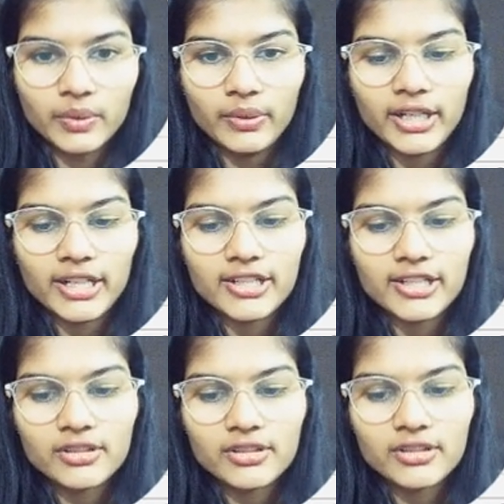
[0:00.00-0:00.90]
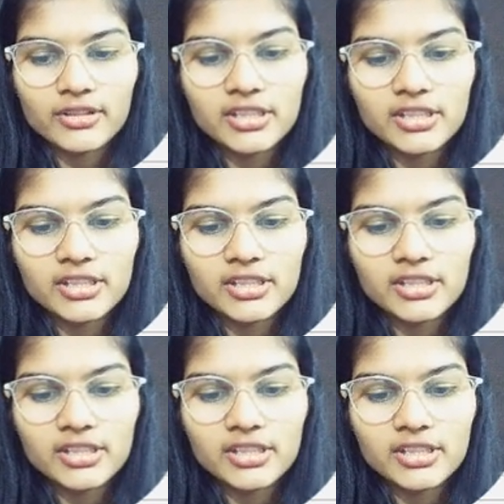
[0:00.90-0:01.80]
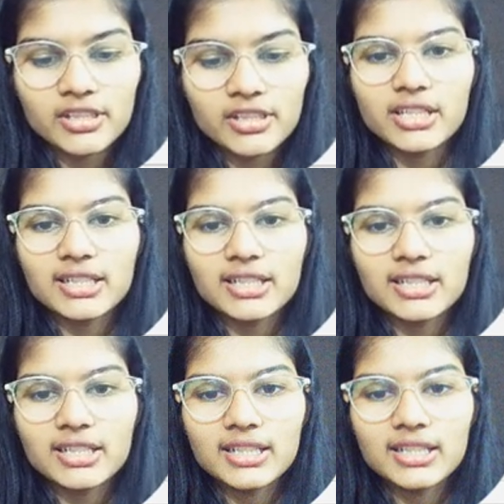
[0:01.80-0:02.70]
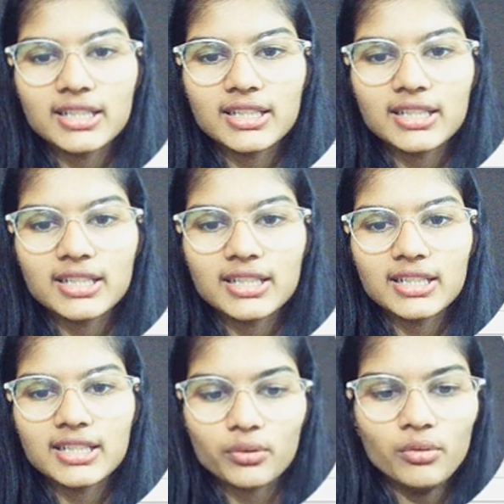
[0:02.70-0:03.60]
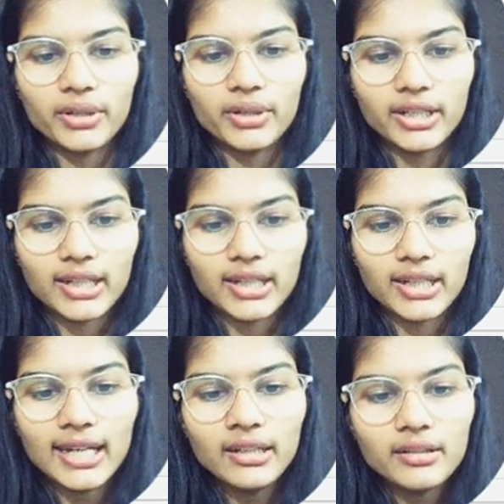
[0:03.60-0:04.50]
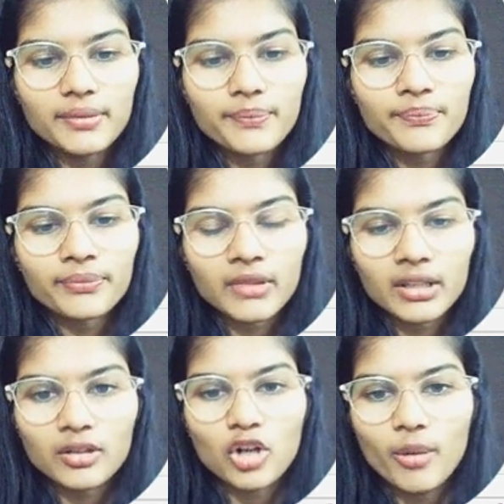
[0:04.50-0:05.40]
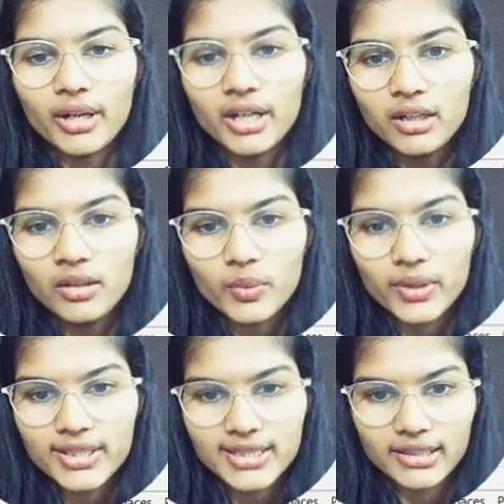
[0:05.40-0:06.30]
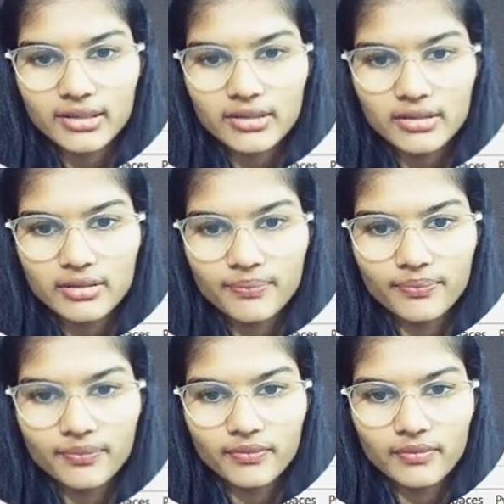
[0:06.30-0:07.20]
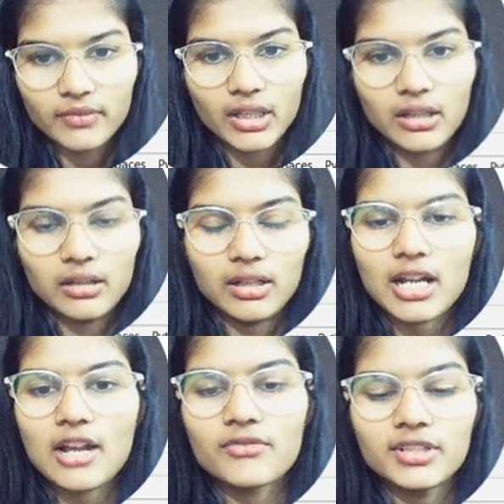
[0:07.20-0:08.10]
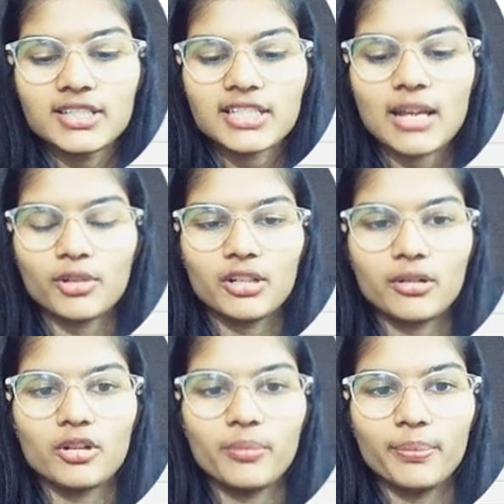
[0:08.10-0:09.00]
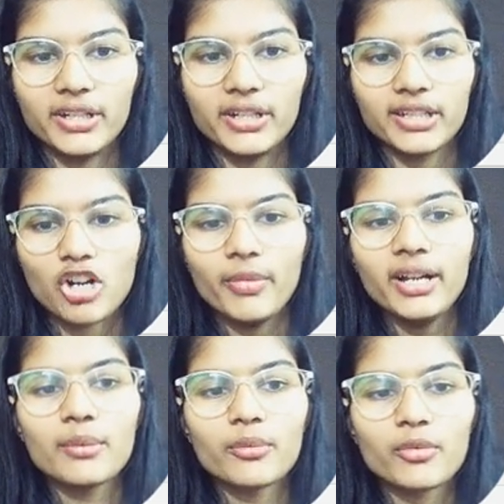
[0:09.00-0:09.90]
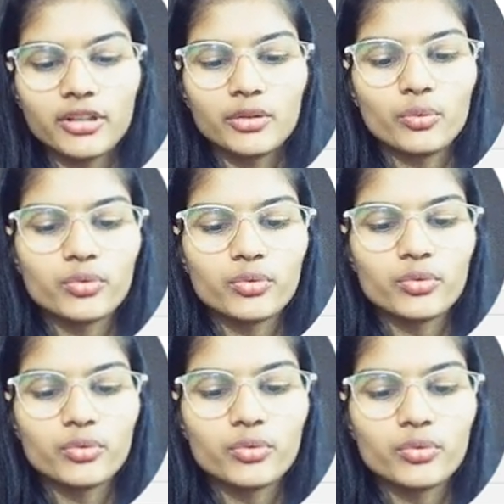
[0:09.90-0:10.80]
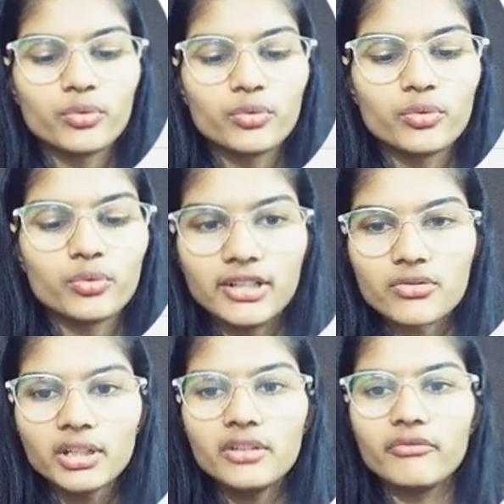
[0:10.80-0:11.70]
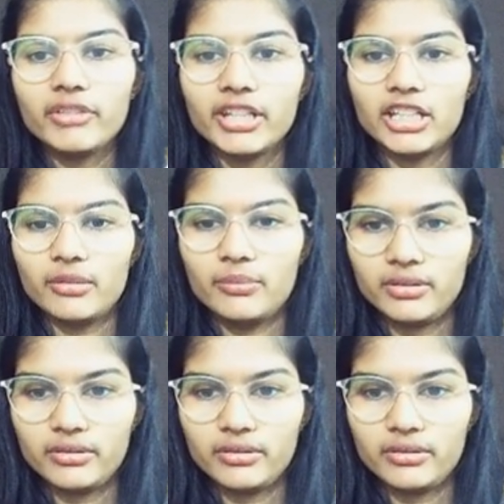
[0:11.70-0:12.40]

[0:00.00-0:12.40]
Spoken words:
Right, so this is a binary tree from list. Let's say that is what I wanted to print. And comma, one second. After this, I'm going to print a comma and I'm going to use up that binary tree variable.